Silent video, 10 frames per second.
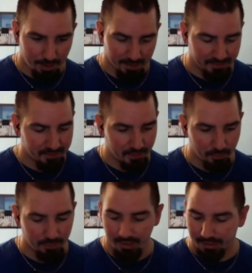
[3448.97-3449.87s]
I
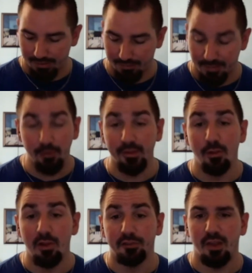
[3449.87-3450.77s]
believe they
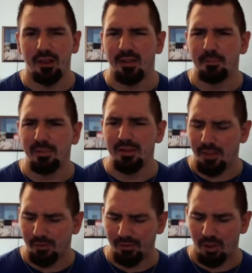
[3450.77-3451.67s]
only